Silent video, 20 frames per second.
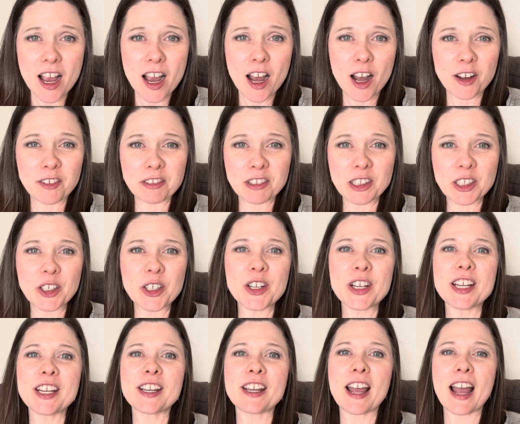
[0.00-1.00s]
of
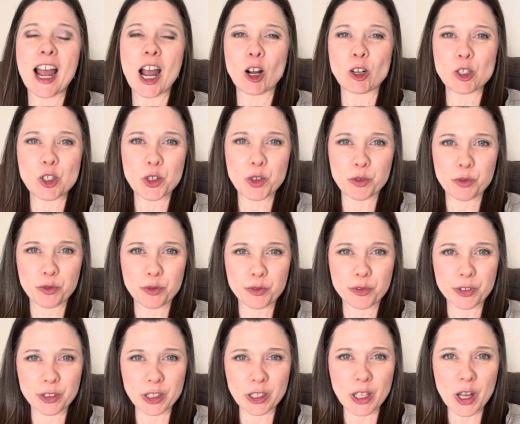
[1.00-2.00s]
learning how to
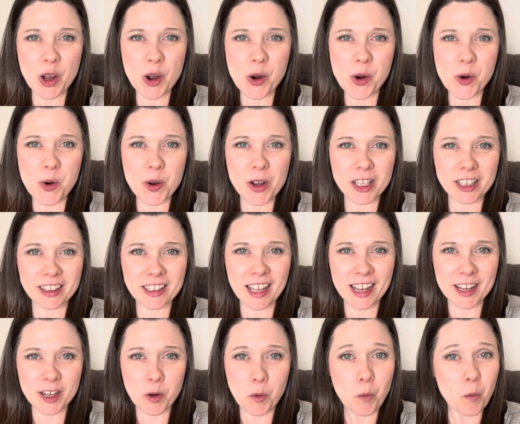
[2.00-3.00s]
flow
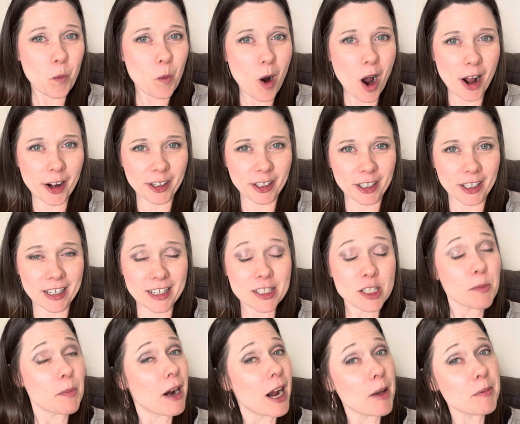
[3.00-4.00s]
like water. And
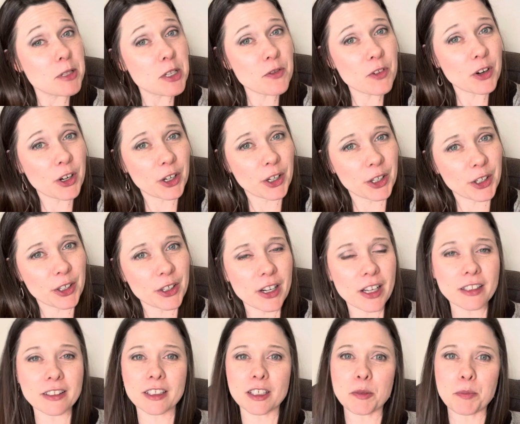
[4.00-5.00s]
so perhaps you've heard a
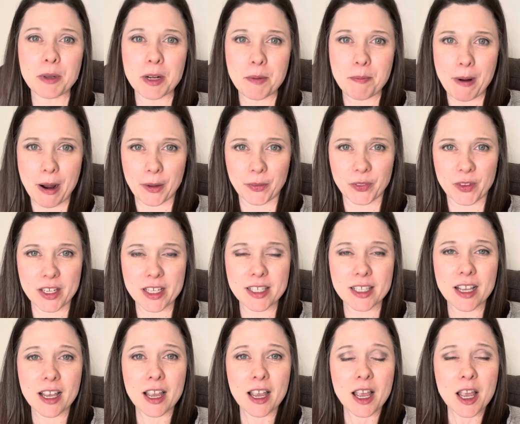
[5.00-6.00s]
little bit about this,
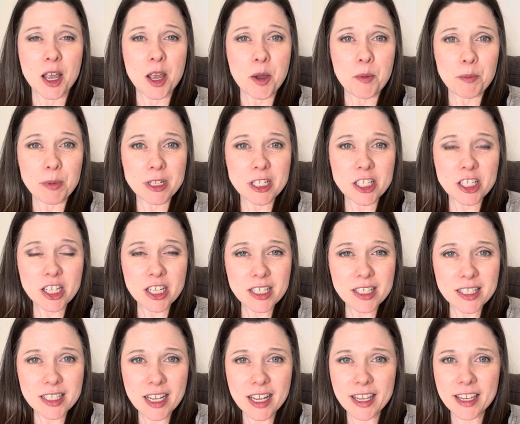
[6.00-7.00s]
but
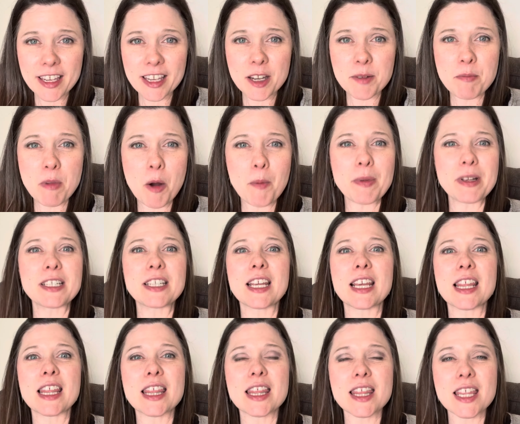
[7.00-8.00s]
just taking a moment to
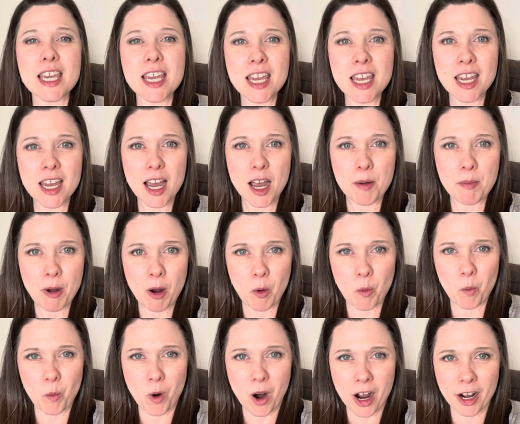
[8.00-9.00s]
think about
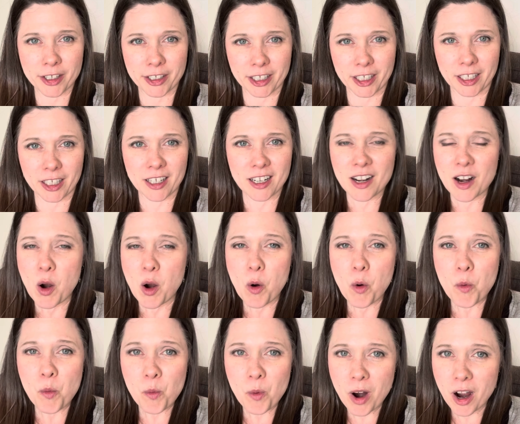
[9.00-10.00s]
water.
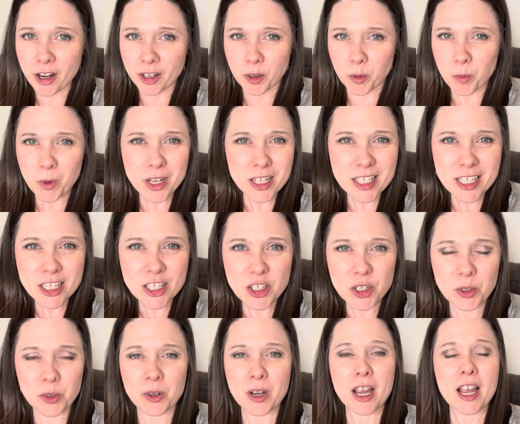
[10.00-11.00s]
Water, what does it
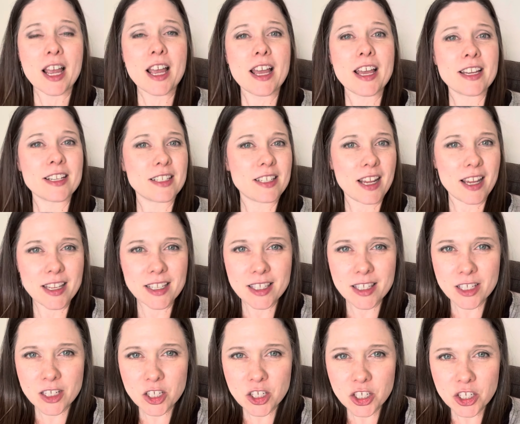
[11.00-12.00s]
do? It takes
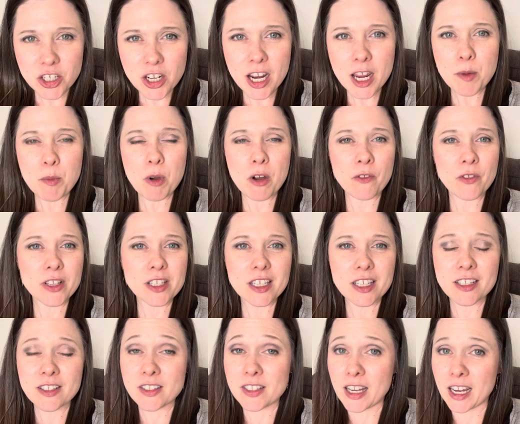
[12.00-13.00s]
the shape of its
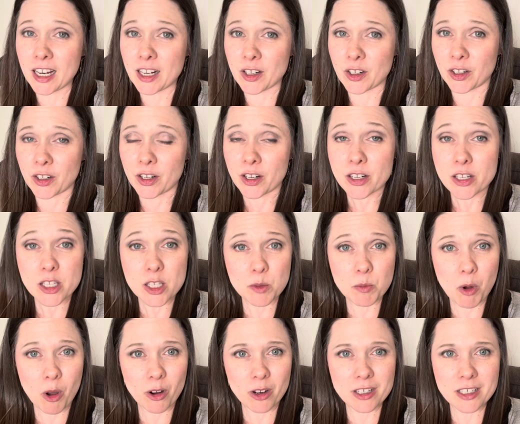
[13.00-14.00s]
container,
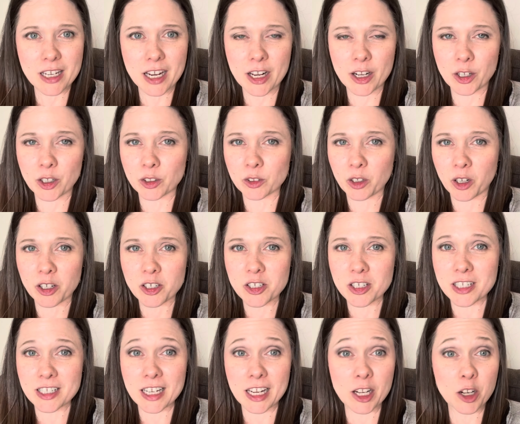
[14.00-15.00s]
small container, large
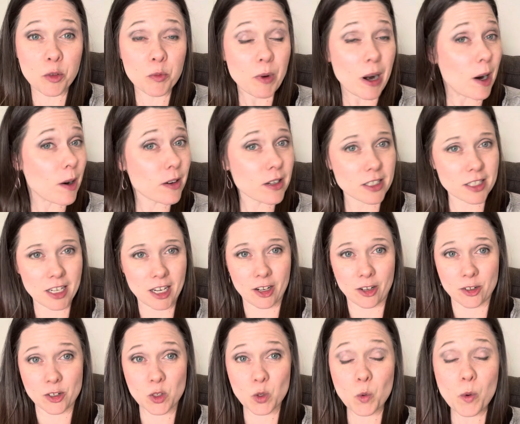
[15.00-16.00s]
container, round
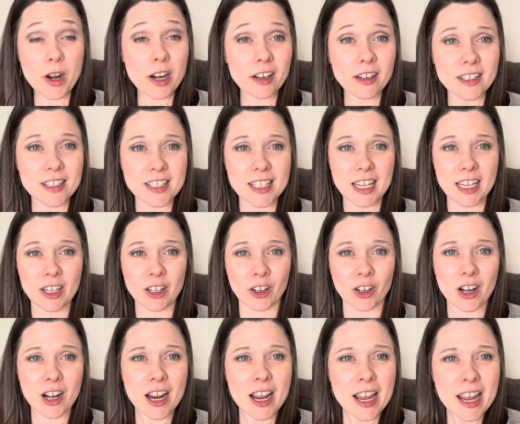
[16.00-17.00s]
container, square container.
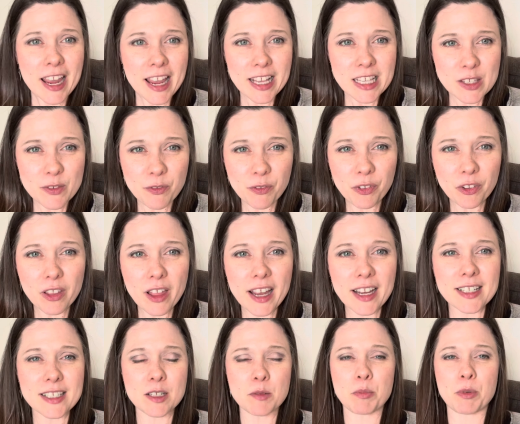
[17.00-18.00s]
It's
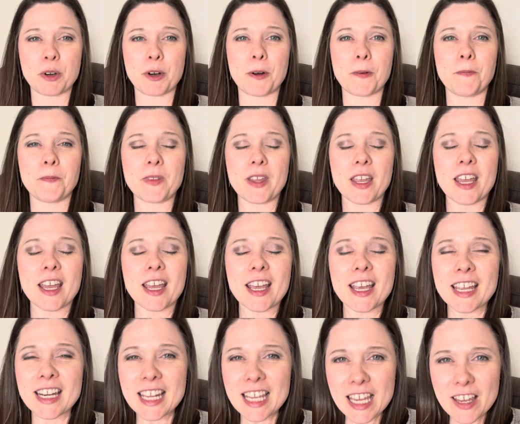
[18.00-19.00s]
flexible.
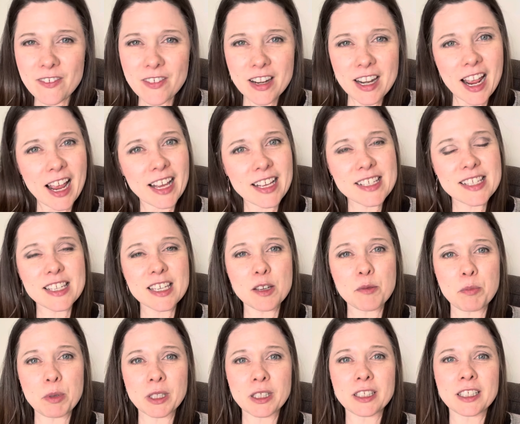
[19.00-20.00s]
It even has the
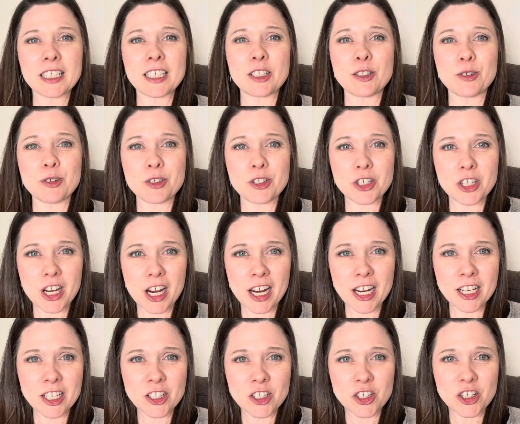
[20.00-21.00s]
ability to
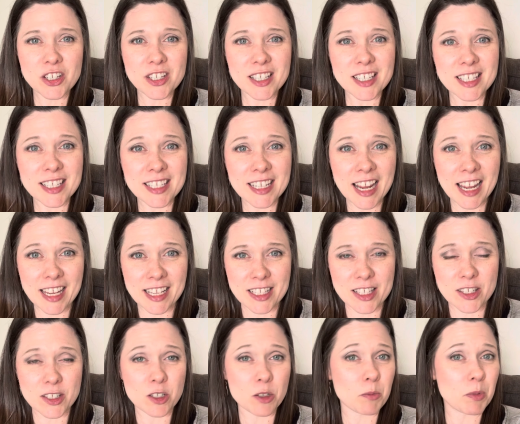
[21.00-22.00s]
change
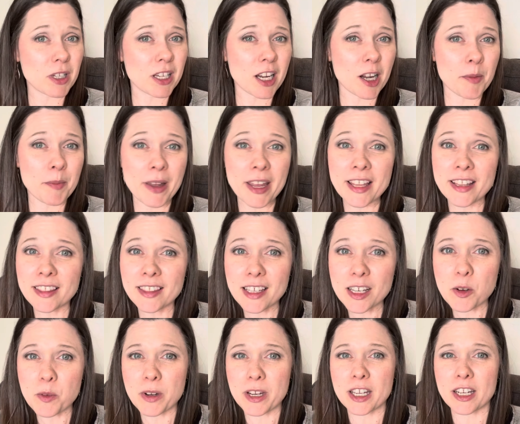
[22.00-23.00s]
states to become a
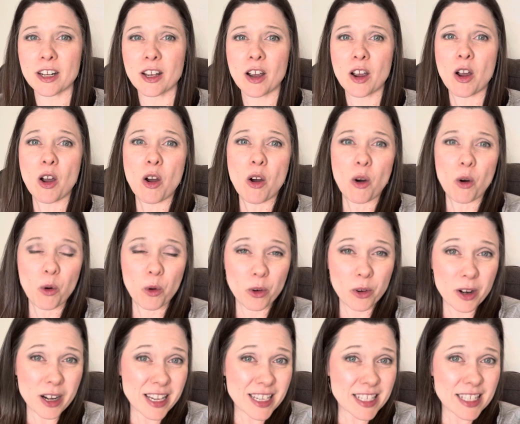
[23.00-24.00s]
liquid or
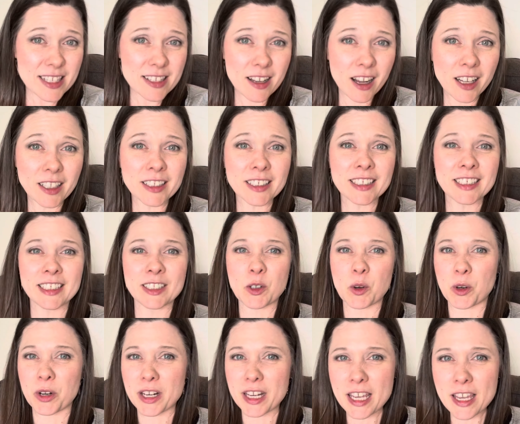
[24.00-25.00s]
a solid
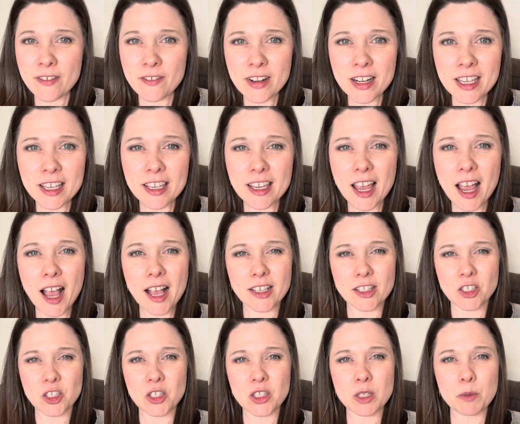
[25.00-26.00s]
or even a
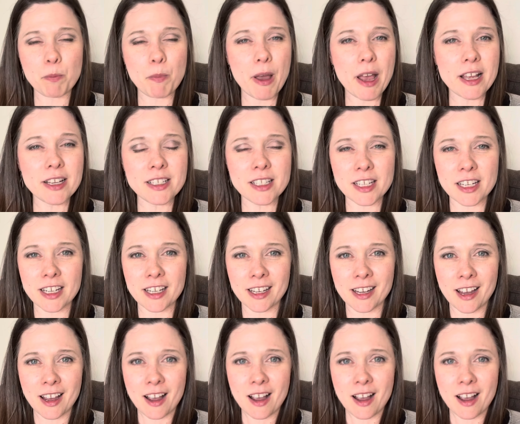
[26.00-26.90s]
gas, just depending